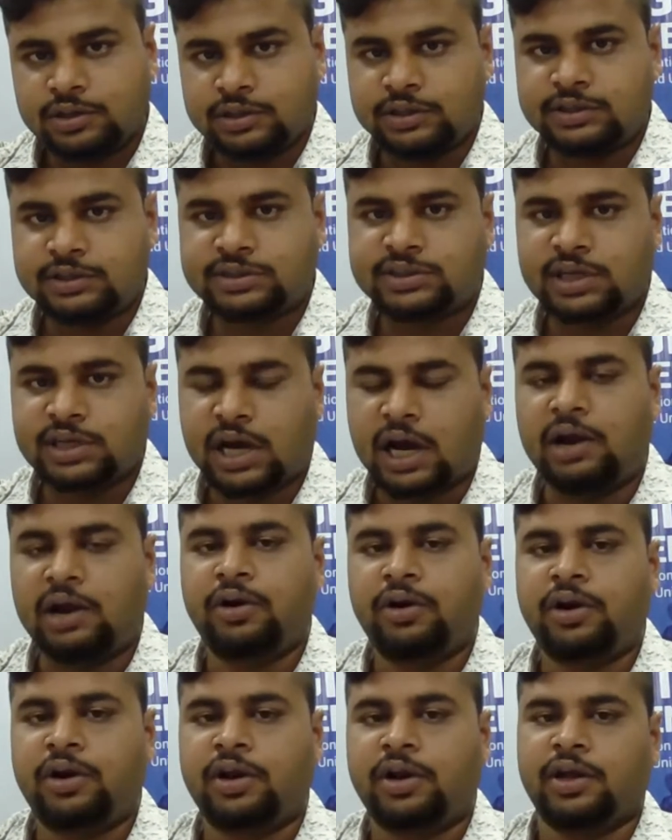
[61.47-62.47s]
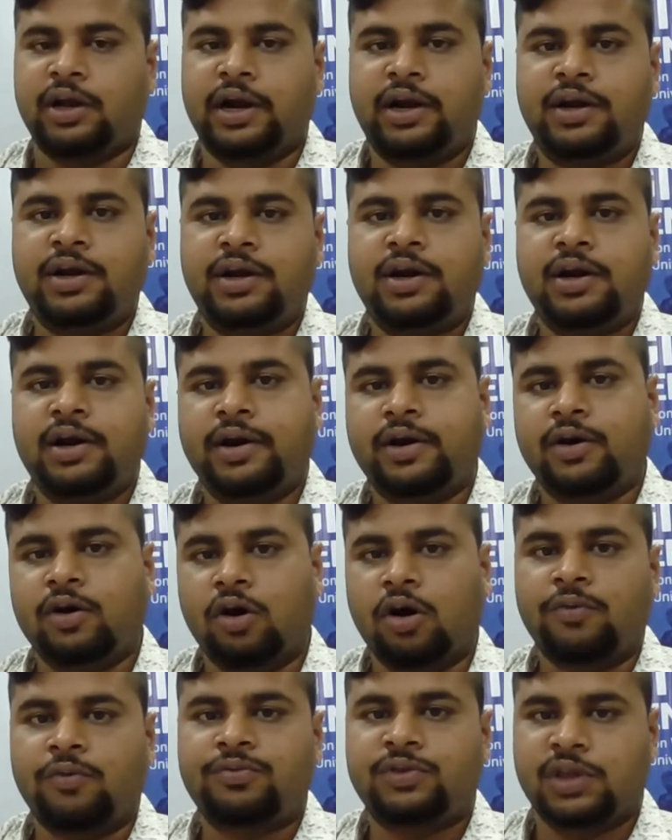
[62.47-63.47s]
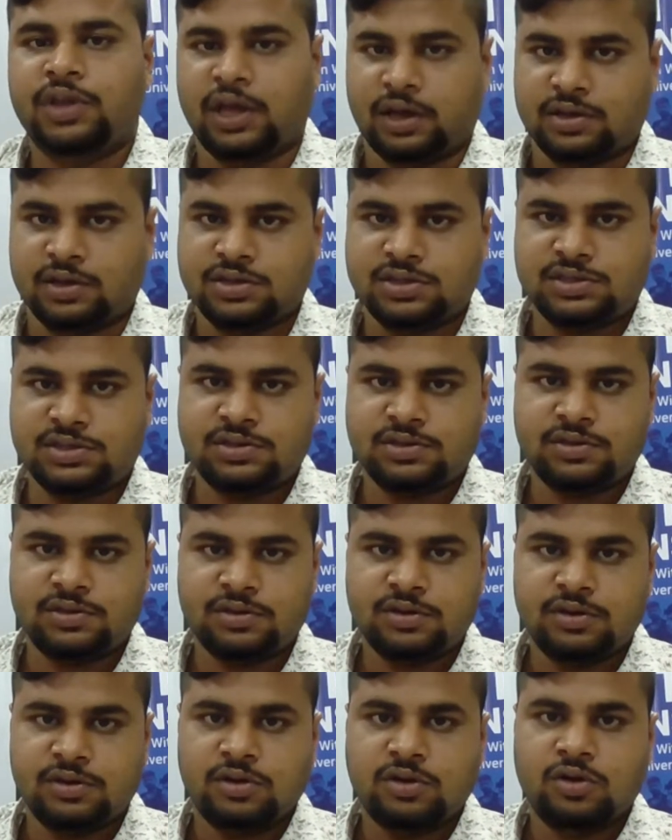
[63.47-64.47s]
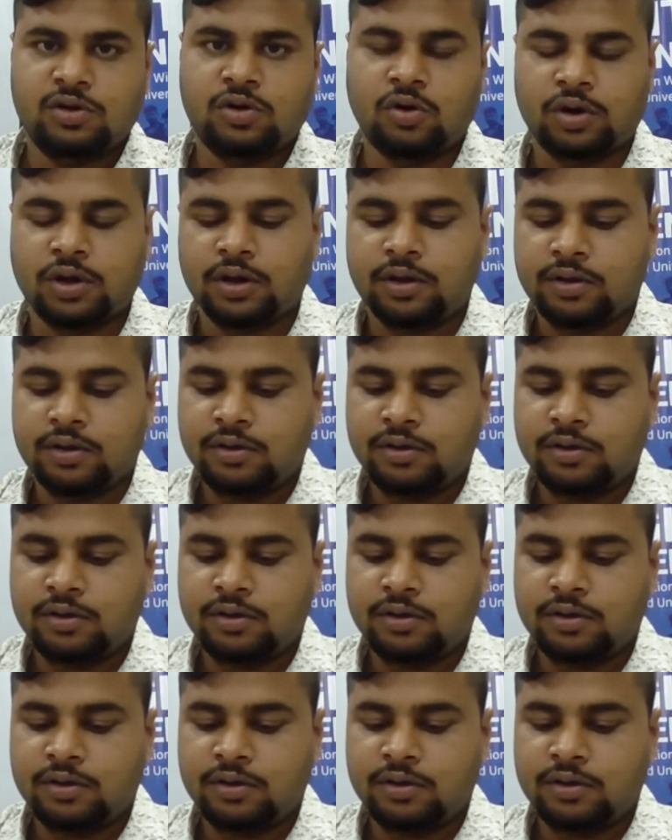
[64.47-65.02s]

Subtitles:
is IoT, Internet of Things.